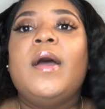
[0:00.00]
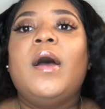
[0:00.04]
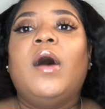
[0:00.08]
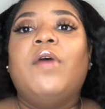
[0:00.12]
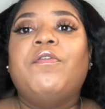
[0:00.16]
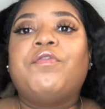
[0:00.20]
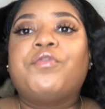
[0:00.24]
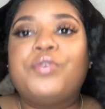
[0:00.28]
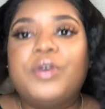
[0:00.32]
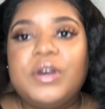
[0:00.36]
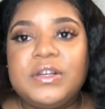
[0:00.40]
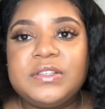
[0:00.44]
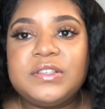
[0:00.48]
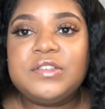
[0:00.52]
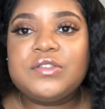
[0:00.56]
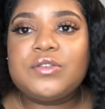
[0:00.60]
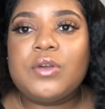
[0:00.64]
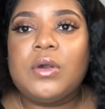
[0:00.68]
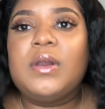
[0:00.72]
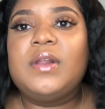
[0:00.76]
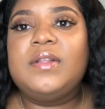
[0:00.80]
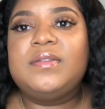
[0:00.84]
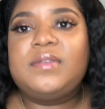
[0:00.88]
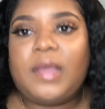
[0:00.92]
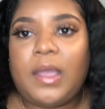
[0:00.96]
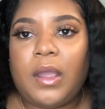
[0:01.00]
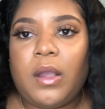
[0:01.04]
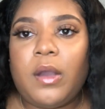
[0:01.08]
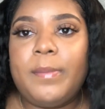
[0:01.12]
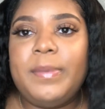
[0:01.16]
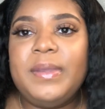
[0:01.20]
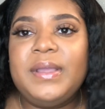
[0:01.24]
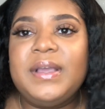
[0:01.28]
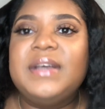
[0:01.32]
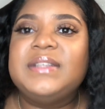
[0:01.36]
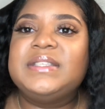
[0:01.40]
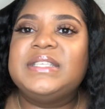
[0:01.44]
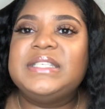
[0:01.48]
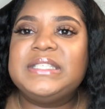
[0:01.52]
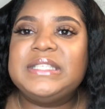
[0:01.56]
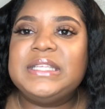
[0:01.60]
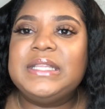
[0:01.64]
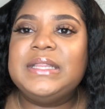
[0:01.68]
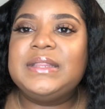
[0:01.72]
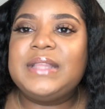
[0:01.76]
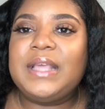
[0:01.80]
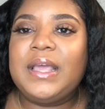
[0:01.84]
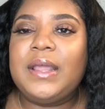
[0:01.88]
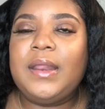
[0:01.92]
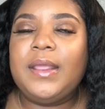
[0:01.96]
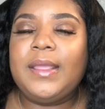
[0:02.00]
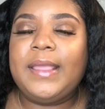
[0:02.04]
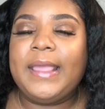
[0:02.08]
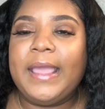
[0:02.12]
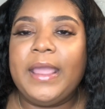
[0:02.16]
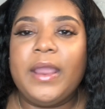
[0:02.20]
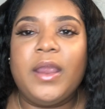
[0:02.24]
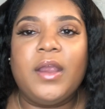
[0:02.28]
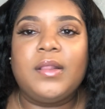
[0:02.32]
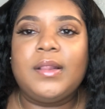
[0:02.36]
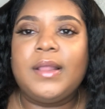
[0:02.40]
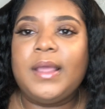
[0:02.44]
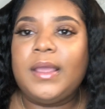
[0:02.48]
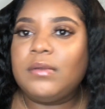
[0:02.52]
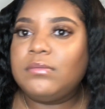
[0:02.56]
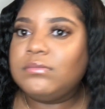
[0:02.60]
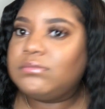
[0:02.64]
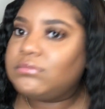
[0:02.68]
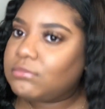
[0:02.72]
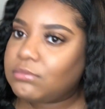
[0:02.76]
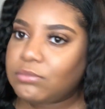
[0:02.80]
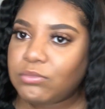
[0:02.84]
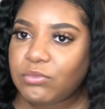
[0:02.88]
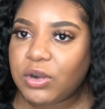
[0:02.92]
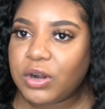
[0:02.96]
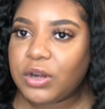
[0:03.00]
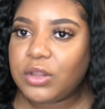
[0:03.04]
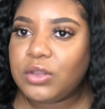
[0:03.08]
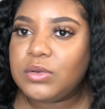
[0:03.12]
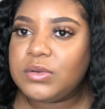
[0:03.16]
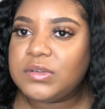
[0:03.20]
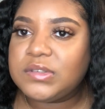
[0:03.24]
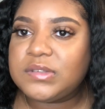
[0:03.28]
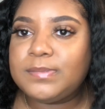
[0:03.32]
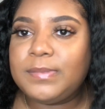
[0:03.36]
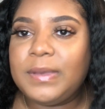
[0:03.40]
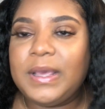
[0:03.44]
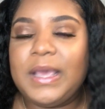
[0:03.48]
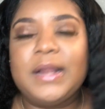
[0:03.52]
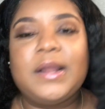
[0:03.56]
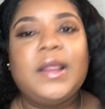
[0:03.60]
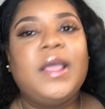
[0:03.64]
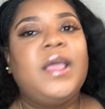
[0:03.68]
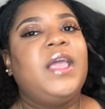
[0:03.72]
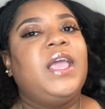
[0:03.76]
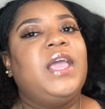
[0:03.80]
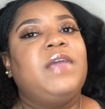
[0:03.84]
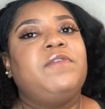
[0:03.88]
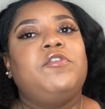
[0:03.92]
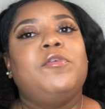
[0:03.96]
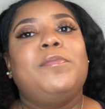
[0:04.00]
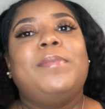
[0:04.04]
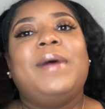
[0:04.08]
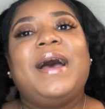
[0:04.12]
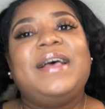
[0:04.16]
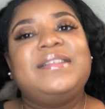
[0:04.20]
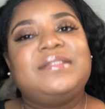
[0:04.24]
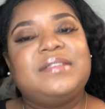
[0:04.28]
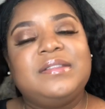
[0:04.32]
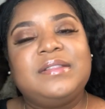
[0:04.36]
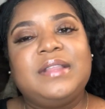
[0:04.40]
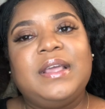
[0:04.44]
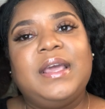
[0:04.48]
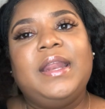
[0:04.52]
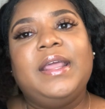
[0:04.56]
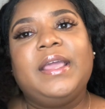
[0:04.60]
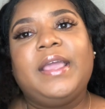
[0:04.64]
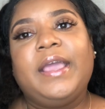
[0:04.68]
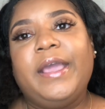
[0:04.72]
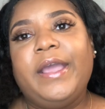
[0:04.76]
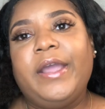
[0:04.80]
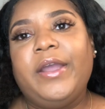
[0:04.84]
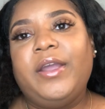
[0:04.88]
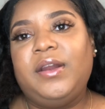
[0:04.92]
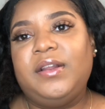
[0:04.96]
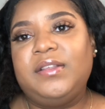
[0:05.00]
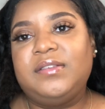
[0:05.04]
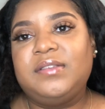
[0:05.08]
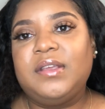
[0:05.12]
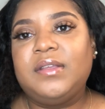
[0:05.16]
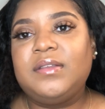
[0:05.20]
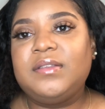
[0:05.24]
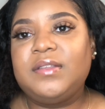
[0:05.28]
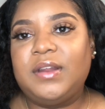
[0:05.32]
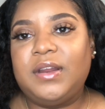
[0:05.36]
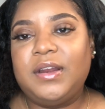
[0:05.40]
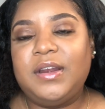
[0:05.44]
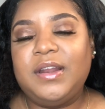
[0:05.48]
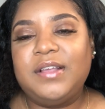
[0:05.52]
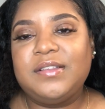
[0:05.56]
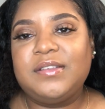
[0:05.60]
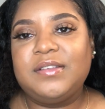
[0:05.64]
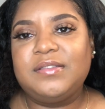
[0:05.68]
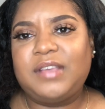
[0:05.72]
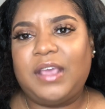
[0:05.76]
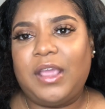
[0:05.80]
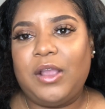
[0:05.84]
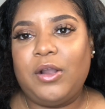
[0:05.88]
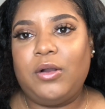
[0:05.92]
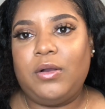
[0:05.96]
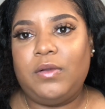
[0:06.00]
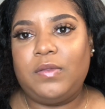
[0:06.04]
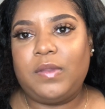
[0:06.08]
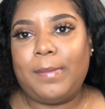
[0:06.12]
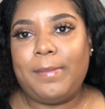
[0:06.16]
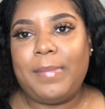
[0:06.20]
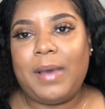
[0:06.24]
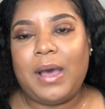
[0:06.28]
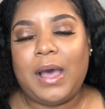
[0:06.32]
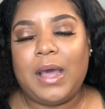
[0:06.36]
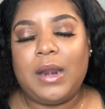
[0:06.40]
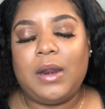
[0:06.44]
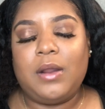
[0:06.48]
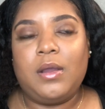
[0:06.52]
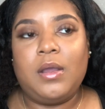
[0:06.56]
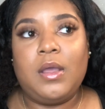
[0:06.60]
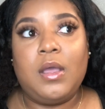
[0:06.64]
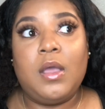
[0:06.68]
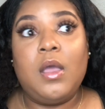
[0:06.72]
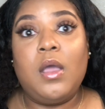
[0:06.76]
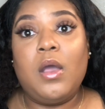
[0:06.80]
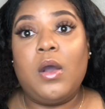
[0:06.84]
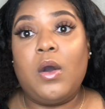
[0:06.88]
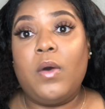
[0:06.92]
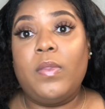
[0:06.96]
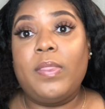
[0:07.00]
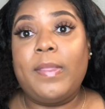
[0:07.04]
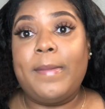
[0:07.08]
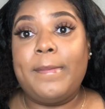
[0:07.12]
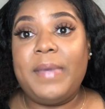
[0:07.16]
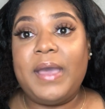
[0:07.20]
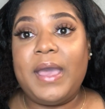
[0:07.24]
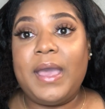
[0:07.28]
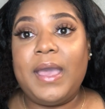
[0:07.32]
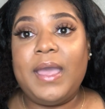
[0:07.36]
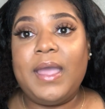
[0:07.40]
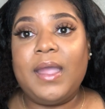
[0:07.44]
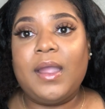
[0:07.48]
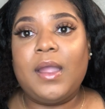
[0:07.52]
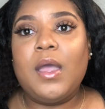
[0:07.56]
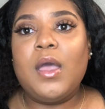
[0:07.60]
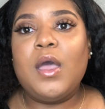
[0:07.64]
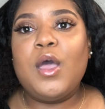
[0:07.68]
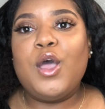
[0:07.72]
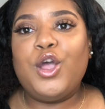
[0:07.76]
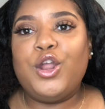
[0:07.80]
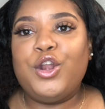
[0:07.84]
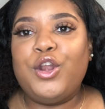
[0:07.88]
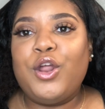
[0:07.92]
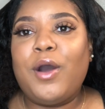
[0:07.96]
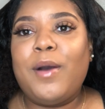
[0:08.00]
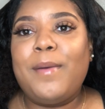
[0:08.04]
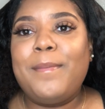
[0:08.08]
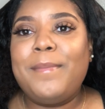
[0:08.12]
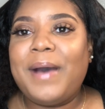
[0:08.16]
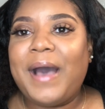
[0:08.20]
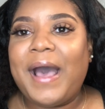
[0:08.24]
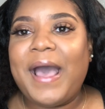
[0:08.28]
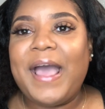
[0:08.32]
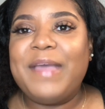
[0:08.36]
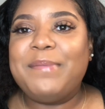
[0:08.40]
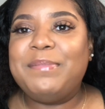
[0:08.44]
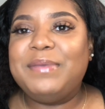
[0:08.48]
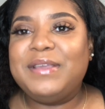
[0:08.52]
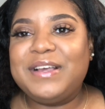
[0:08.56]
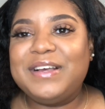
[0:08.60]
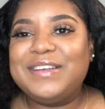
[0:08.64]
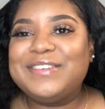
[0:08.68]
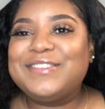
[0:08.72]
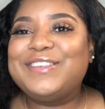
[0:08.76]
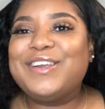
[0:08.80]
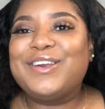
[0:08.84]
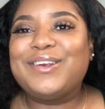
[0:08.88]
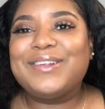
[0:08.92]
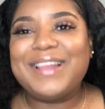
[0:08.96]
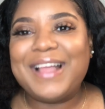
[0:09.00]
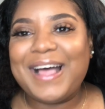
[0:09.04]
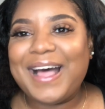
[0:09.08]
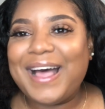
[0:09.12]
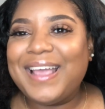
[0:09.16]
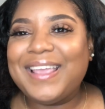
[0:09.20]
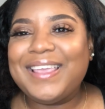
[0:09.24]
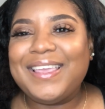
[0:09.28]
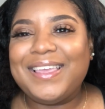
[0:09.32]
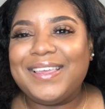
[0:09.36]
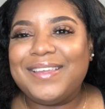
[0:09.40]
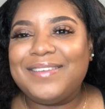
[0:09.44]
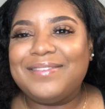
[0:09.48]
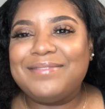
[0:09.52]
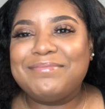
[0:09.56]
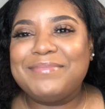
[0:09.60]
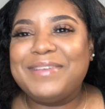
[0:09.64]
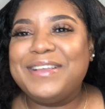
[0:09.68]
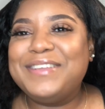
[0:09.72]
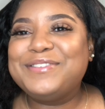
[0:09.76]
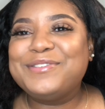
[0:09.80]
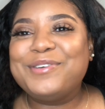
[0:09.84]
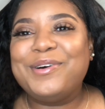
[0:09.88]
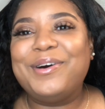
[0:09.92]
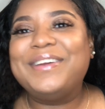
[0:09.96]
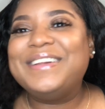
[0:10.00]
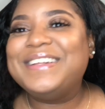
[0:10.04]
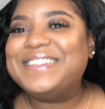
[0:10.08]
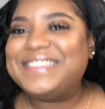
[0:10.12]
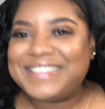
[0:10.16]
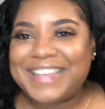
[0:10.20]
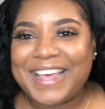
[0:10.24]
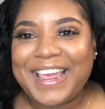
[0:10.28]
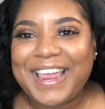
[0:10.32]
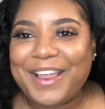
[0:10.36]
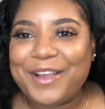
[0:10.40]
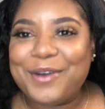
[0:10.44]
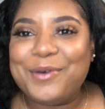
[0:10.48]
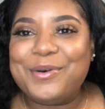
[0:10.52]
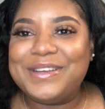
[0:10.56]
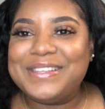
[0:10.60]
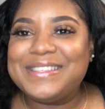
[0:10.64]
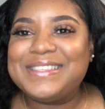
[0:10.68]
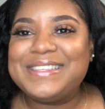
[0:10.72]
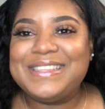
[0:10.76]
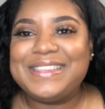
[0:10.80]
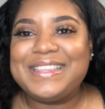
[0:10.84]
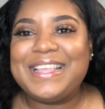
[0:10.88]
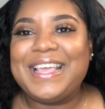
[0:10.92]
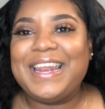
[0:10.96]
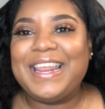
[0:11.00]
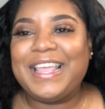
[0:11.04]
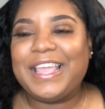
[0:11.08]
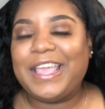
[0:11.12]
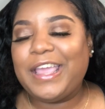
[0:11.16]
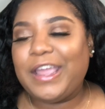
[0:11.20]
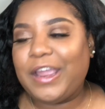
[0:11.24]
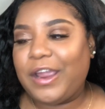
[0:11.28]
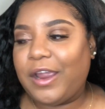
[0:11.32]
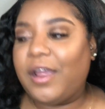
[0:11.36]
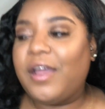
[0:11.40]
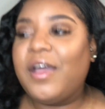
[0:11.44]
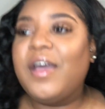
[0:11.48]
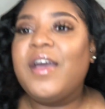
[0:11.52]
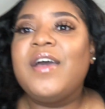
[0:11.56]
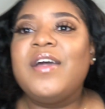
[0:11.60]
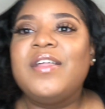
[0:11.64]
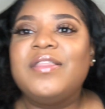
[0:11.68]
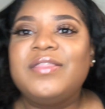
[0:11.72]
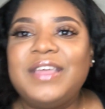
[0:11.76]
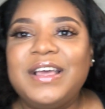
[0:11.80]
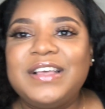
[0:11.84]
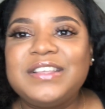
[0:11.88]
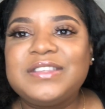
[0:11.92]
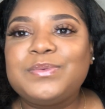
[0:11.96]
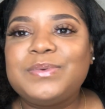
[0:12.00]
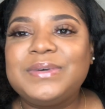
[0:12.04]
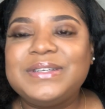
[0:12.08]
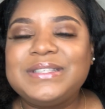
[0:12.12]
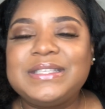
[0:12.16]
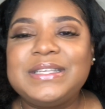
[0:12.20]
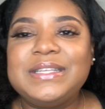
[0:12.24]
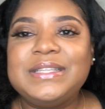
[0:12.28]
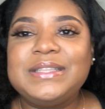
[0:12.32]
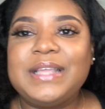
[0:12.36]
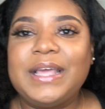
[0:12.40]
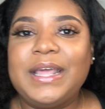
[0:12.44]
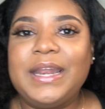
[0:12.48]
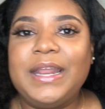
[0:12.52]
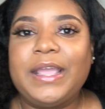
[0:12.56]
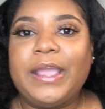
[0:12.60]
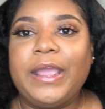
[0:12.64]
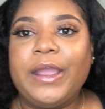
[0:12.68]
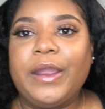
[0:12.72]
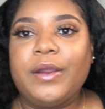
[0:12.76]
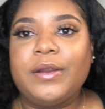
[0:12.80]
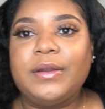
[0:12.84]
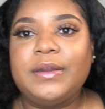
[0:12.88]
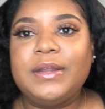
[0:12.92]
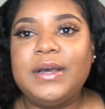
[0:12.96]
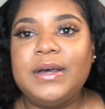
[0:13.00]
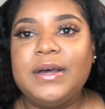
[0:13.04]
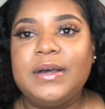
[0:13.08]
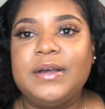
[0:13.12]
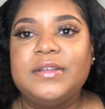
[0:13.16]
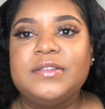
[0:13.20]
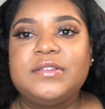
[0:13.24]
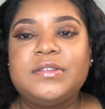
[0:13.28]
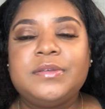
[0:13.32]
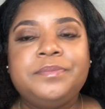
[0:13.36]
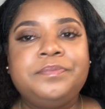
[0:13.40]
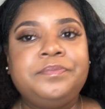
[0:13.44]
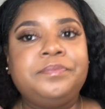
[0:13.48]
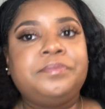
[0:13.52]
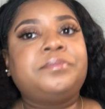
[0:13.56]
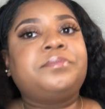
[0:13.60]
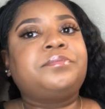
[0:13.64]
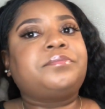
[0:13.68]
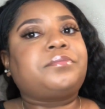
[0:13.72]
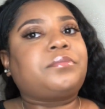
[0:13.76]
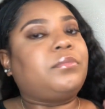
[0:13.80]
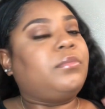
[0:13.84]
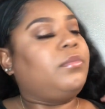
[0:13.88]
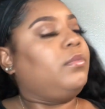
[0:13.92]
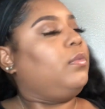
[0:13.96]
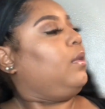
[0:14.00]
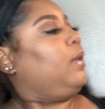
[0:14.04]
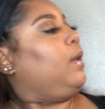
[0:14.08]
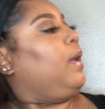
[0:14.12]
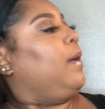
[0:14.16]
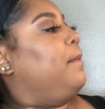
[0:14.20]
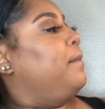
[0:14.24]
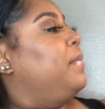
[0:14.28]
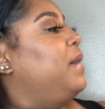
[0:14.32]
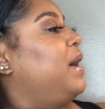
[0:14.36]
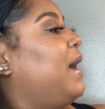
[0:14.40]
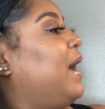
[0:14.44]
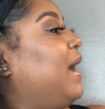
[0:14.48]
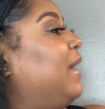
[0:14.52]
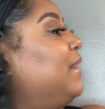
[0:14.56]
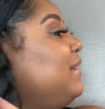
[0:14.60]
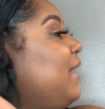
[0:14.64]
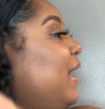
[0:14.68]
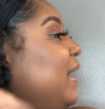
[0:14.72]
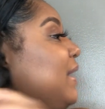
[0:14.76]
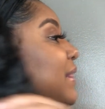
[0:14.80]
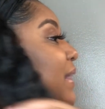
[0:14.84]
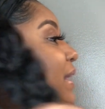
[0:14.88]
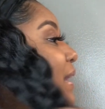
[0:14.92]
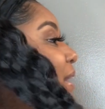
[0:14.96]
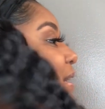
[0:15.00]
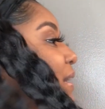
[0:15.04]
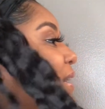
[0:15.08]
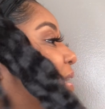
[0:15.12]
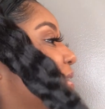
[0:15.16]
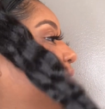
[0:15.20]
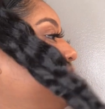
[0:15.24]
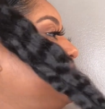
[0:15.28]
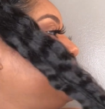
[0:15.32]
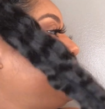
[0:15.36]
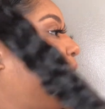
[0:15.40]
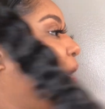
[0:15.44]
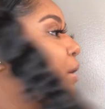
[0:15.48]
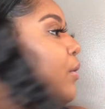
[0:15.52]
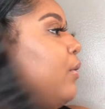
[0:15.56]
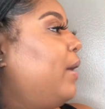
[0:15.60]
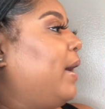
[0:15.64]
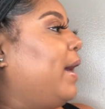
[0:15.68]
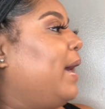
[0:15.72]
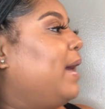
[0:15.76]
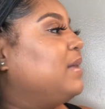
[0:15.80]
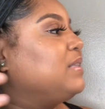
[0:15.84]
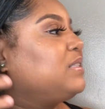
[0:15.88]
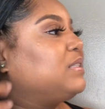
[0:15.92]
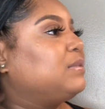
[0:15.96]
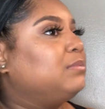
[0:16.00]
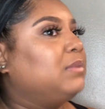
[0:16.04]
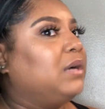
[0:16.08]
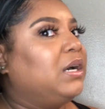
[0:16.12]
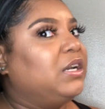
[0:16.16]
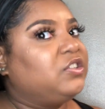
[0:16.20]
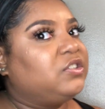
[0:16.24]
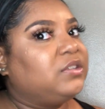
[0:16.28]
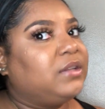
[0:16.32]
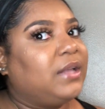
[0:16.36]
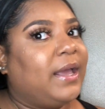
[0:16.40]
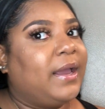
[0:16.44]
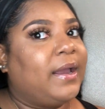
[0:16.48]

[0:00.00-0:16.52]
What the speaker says: Of course it's going to tangle because it's synthetic hair. Like, what do you expect? If you buy synthetic hair and it says that it doesn't tangle on the bottom, on the bag, don't buy it because they're lying. It's going to tangle. It's synthetic hair. That's what synthetic hair does. But I like that it doesn't tangle as much.